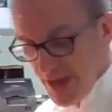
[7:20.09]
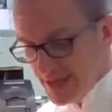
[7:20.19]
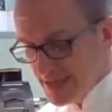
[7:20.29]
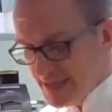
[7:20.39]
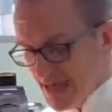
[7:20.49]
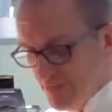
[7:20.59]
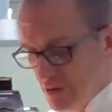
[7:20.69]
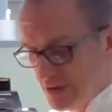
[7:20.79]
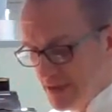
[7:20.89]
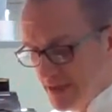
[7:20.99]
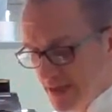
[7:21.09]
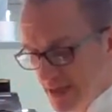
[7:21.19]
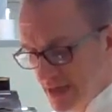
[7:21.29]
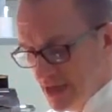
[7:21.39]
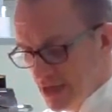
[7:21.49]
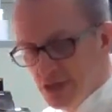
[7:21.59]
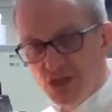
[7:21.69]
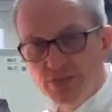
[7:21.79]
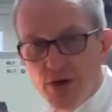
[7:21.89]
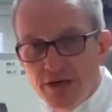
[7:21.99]
As I said, I'm using the
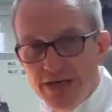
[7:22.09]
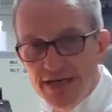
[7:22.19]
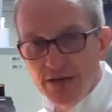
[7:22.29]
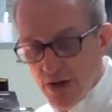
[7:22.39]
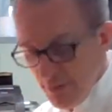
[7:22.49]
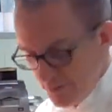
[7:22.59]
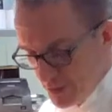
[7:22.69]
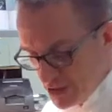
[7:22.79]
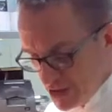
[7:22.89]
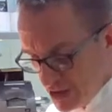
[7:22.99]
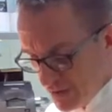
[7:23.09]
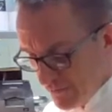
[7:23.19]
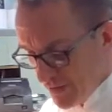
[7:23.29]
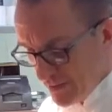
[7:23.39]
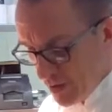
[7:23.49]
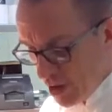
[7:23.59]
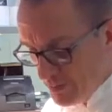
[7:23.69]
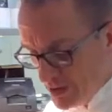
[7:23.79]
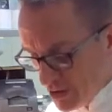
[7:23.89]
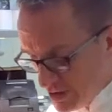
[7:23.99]
smoked quinoa, British, from
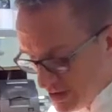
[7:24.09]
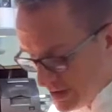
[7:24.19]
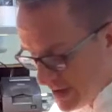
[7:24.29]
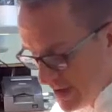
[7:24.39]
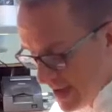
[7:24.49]
Hobney Dodds.